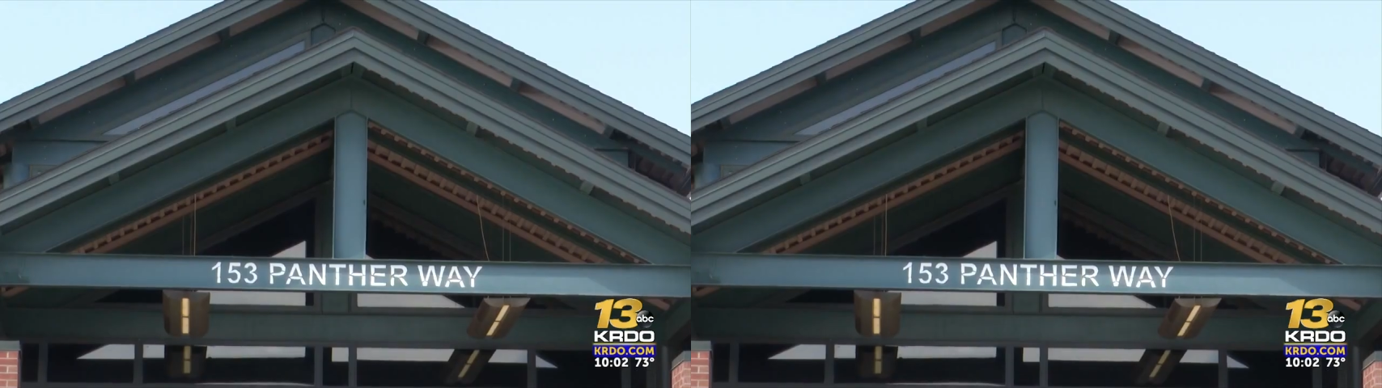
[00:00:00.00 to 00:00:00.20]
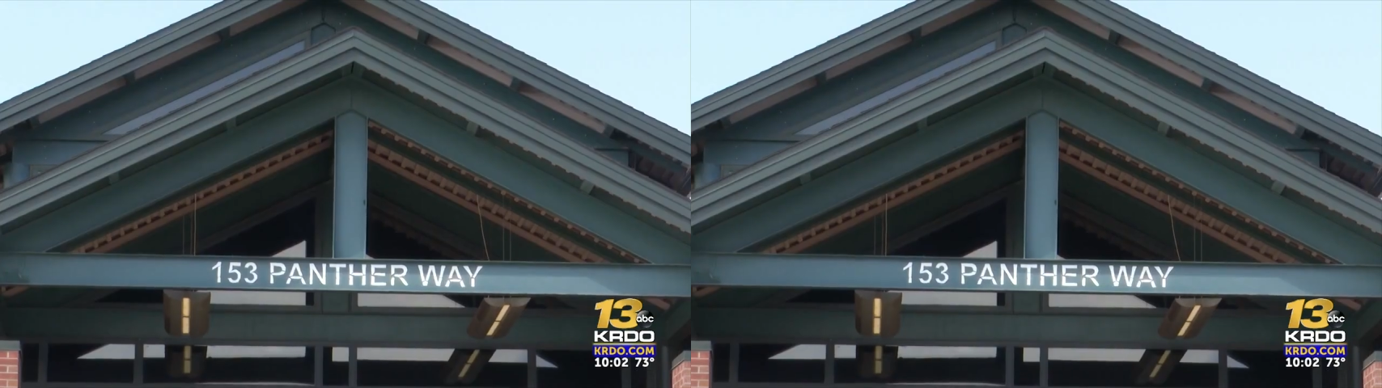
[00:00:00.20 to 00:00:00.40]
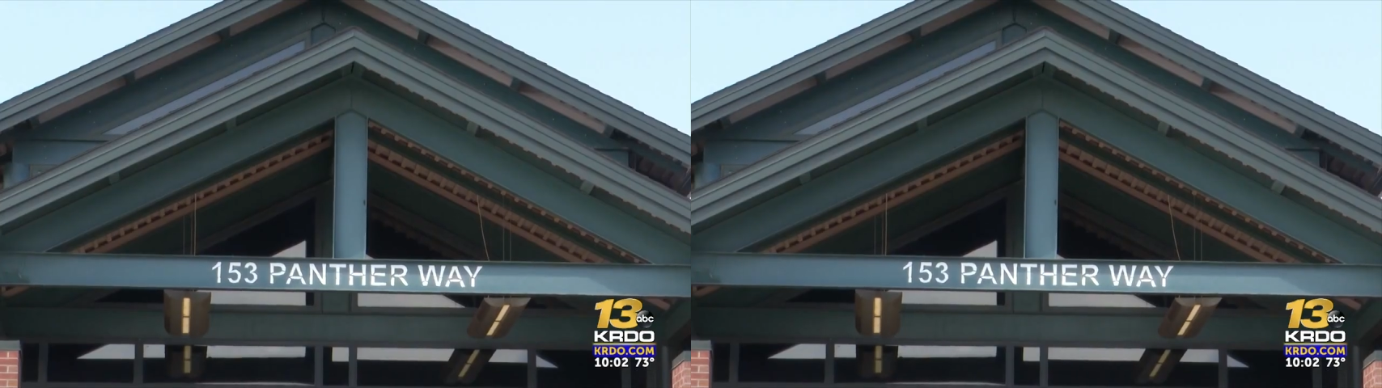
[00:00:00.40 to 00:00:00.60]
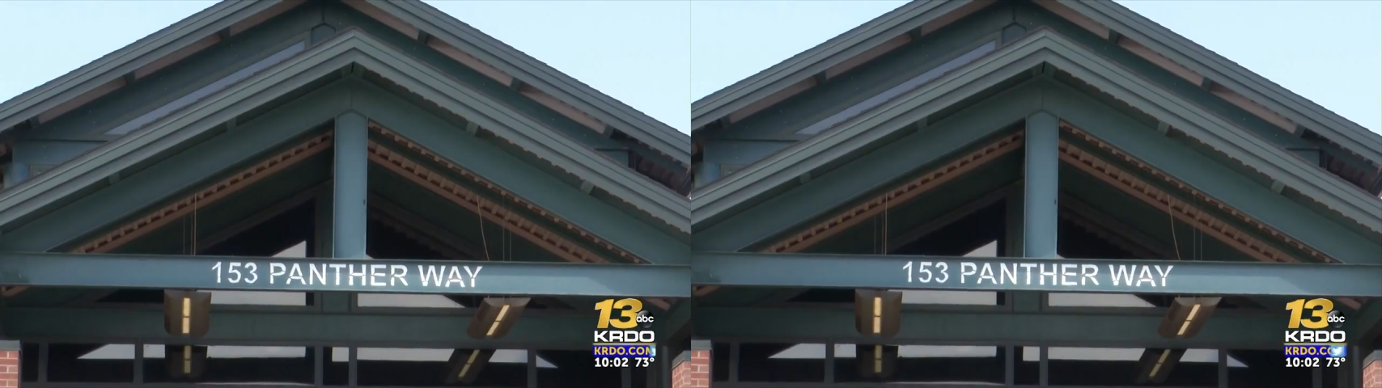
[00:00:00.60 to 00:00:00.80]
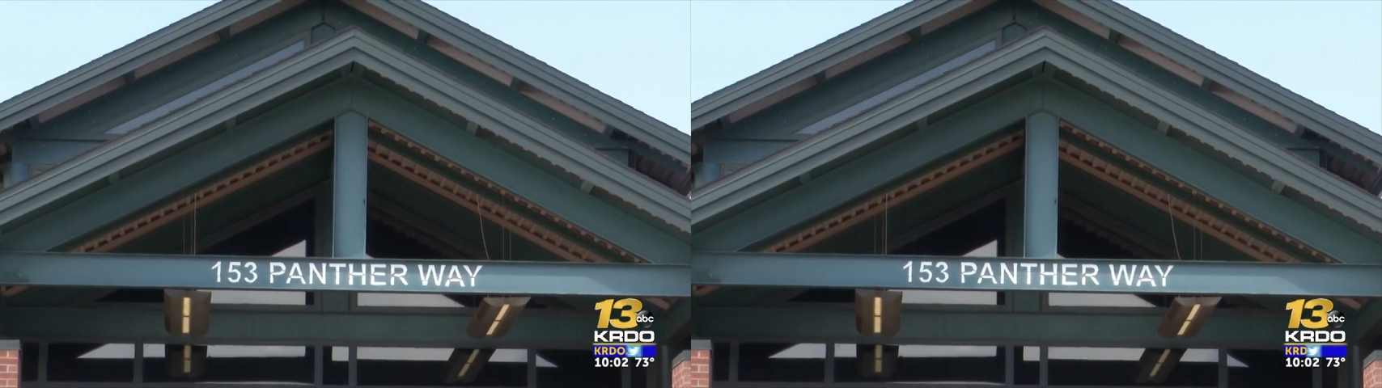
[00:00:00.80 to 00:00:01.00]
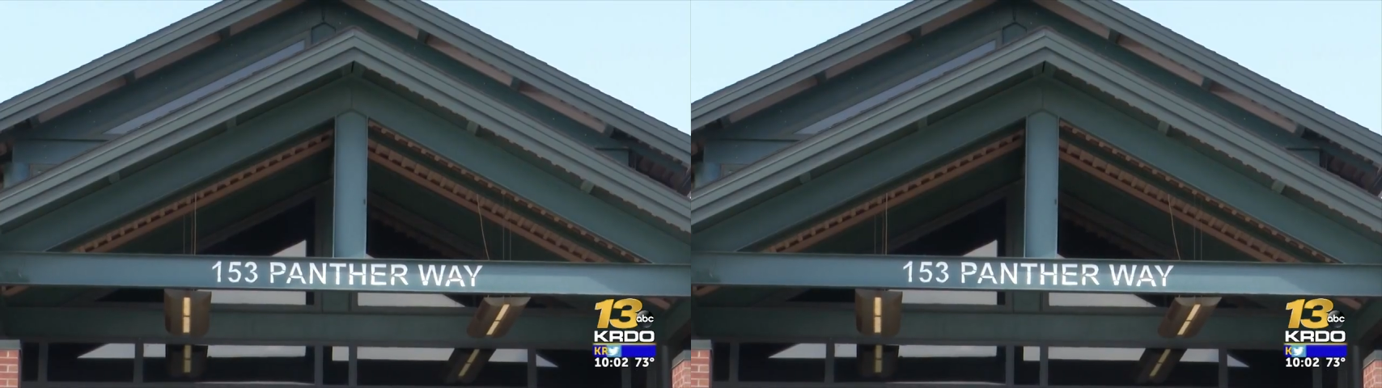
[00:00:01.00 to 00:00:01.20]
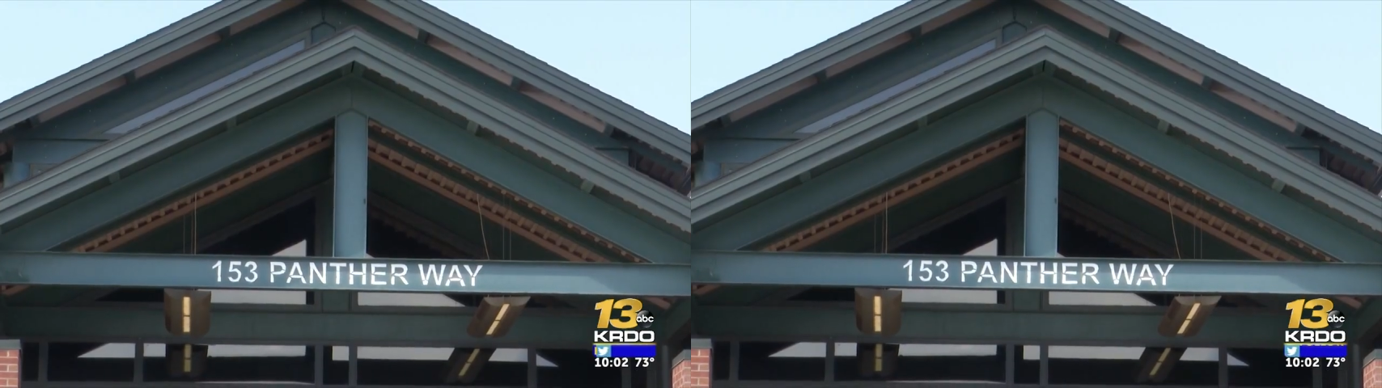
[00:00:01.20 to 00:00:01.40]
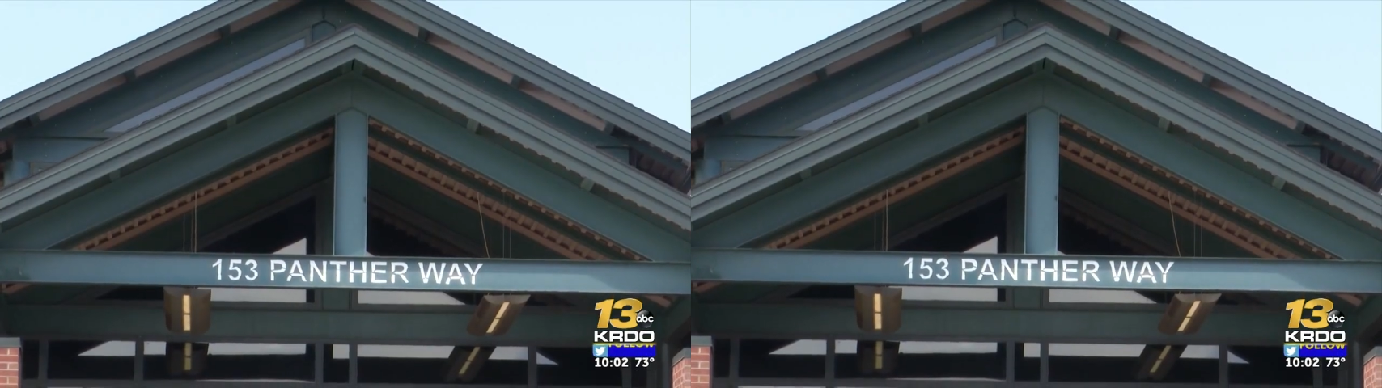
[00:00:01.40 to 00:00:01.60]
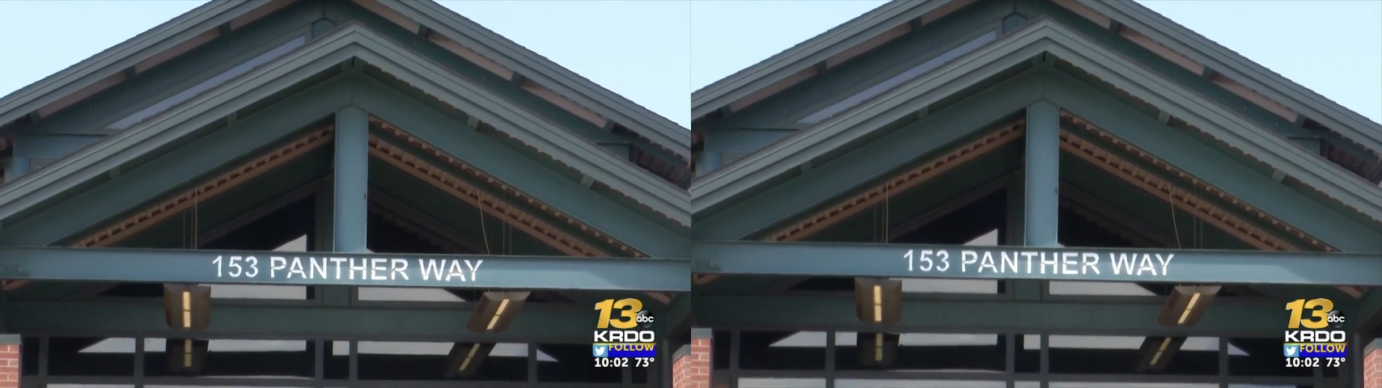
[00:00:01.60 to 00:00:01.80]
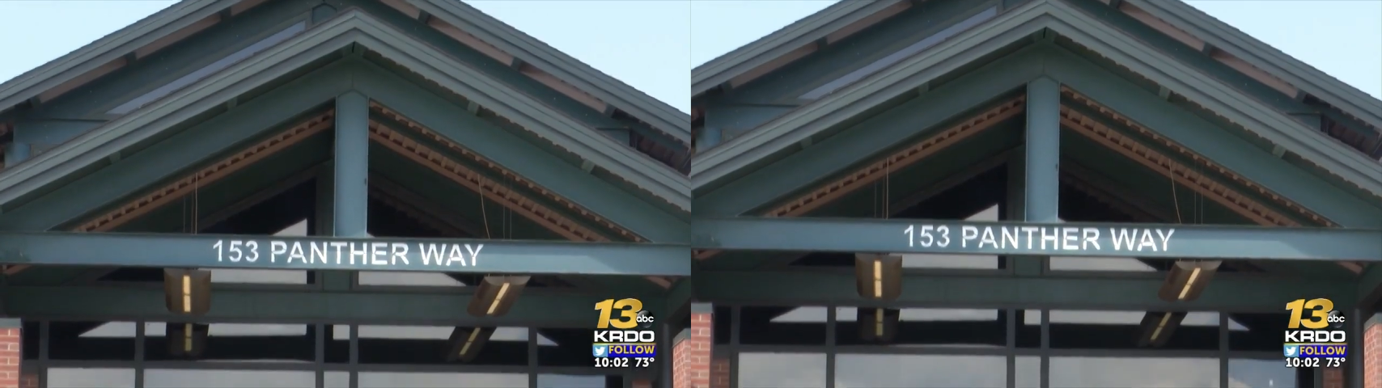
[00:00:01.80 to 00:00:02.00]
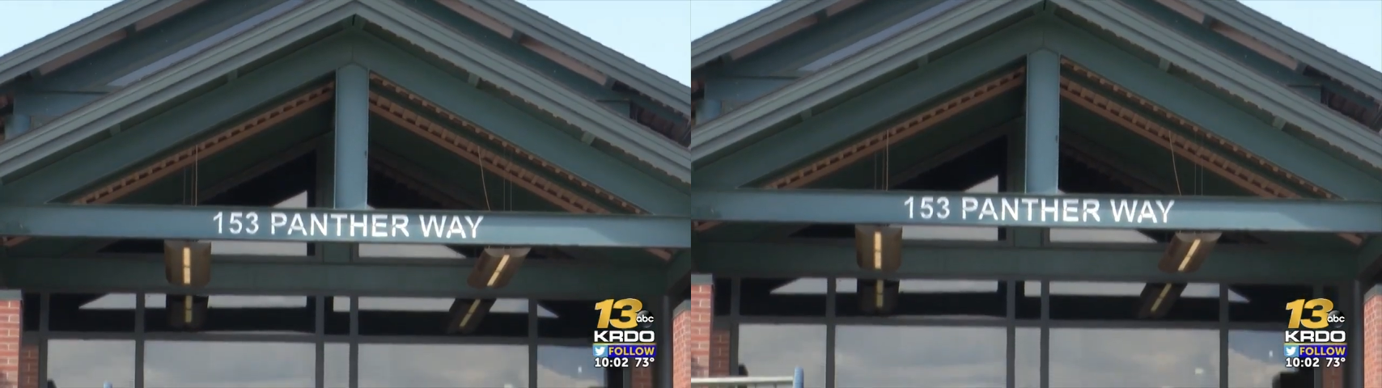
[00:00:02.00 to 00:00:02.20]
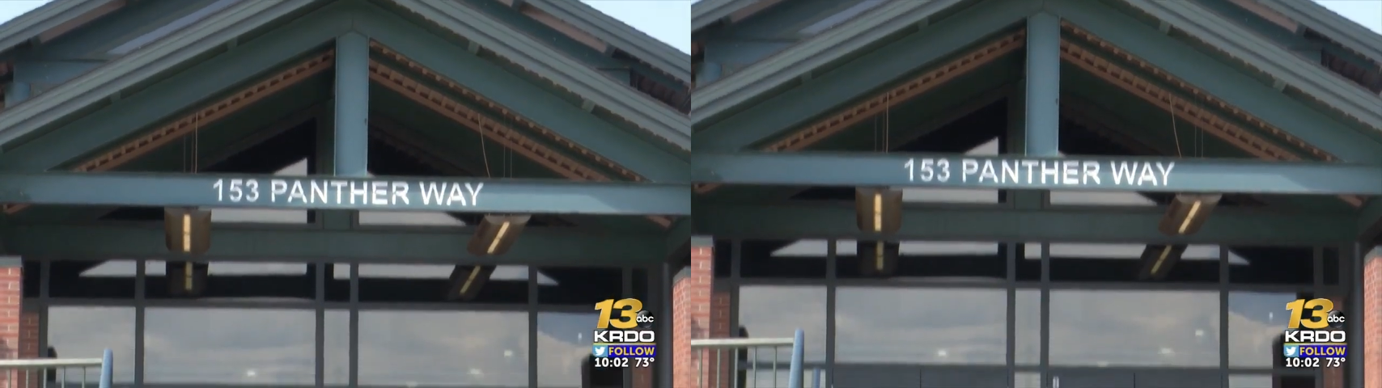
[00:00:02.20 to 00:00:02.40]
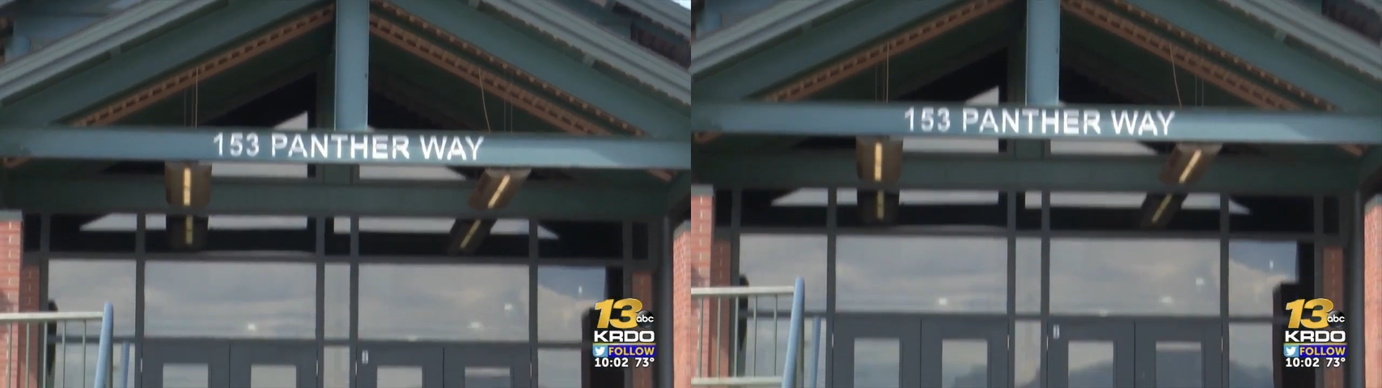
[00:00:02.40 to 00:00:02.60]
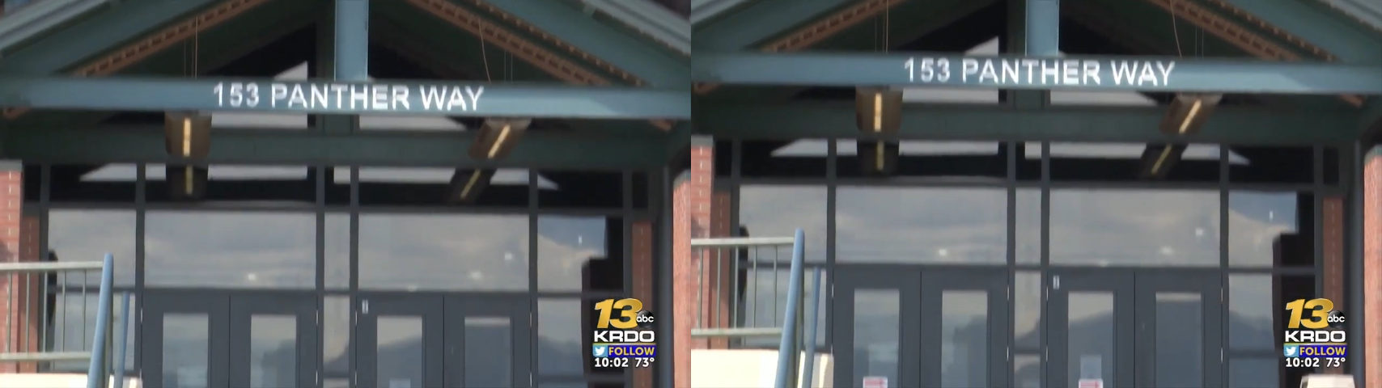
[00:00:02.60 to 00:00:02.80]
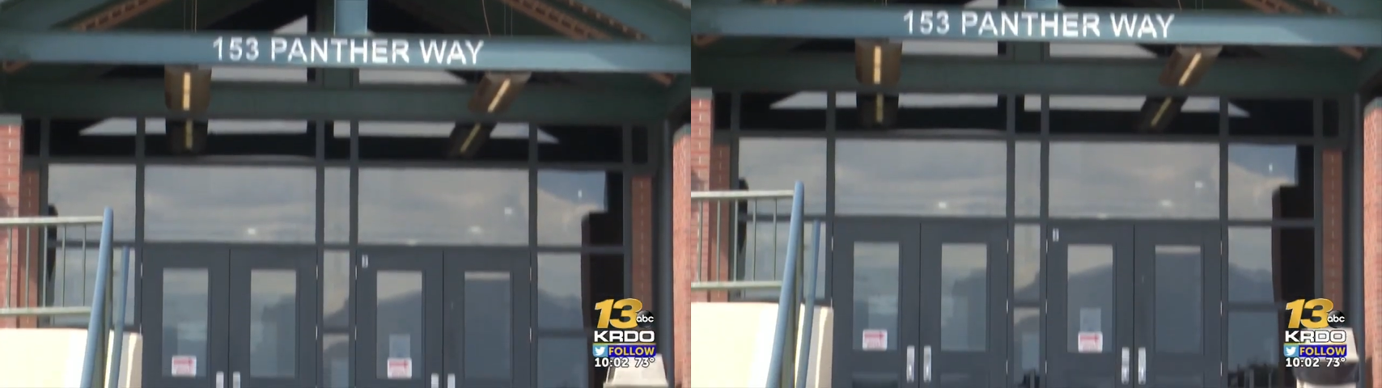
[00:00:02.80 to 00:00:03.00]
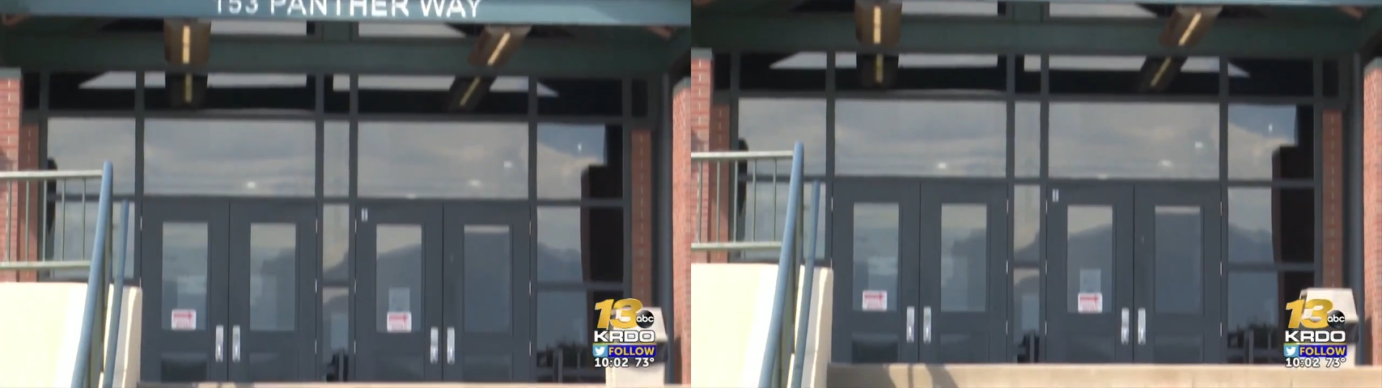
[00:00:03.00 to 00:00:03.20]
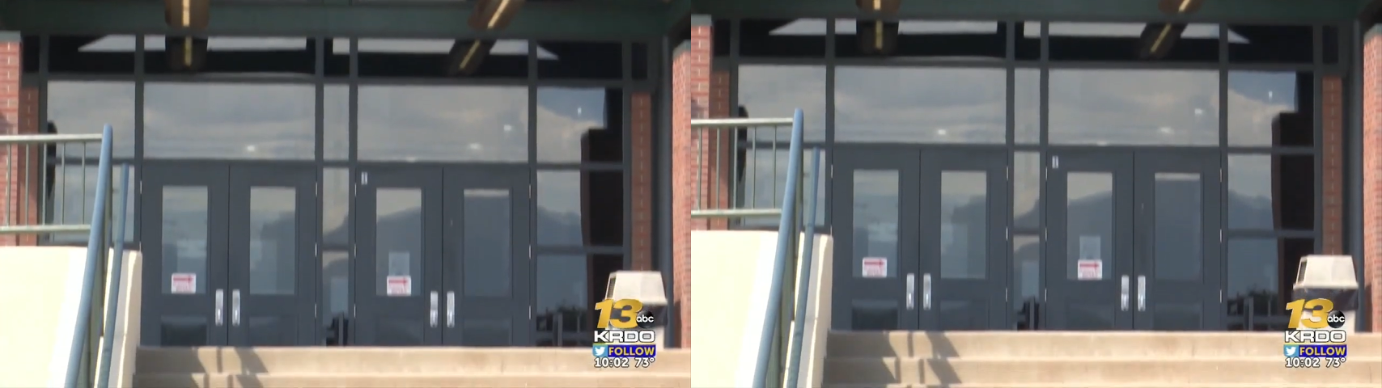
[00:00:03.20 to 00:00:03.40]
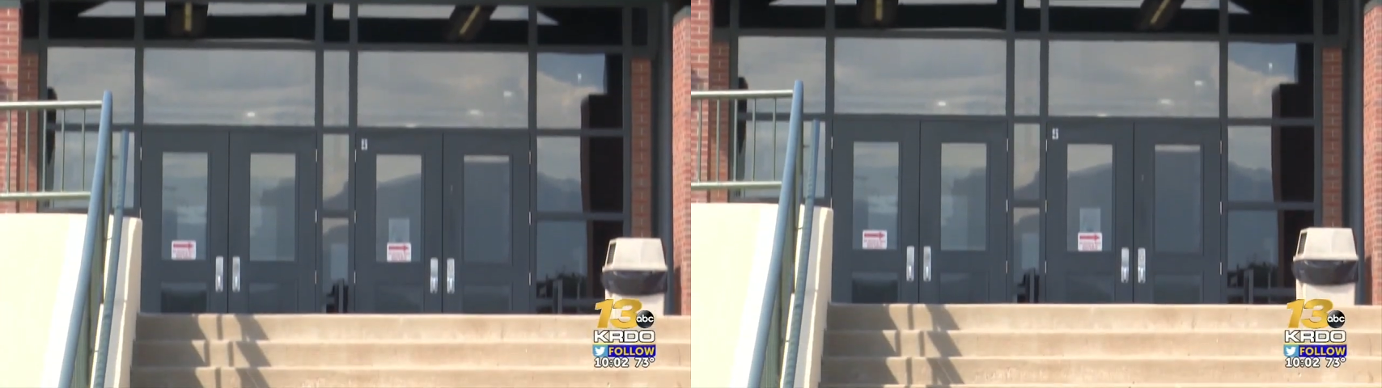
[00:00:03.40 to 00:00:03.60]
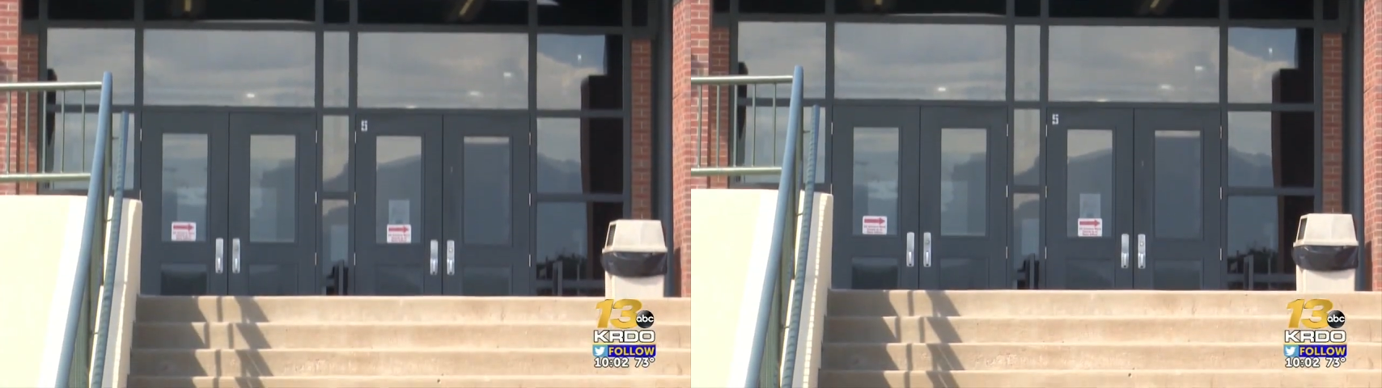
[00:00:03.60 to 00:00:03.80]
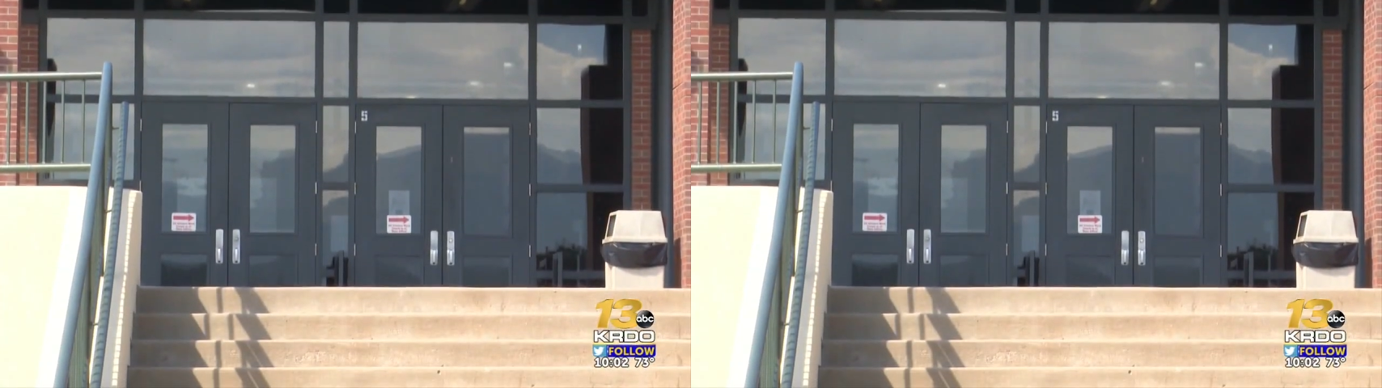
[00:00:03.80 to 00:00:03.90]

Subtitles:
(no speaker visible)